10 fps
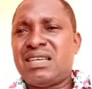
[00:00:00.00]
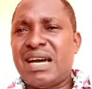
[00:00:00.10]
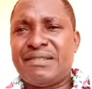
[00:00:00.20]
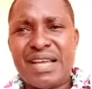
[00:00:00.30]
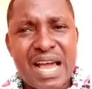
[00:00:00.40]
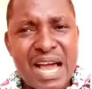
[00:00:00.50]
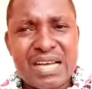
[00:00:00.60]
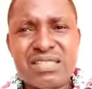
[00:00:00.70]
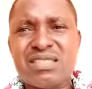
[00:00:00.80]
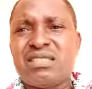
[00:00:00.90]
and
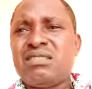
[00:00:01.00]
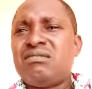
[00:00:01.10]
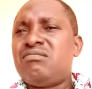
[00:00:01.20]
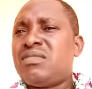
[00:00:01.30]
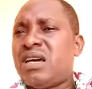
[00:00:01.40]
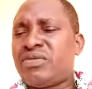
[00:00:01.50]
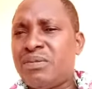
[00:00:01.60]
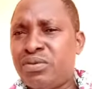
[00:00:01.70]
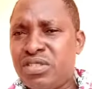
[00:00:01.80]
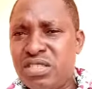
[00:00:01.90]
rehearsed after
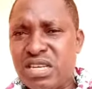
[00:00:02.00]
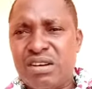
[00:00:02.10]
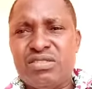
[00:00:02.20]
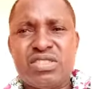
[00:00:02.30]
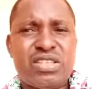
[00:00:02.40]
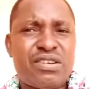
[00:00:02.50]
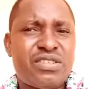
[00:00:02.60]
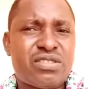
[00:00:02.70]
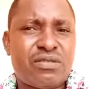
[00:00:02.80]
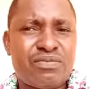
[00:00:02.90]
putting down the
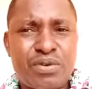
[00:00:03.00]
series of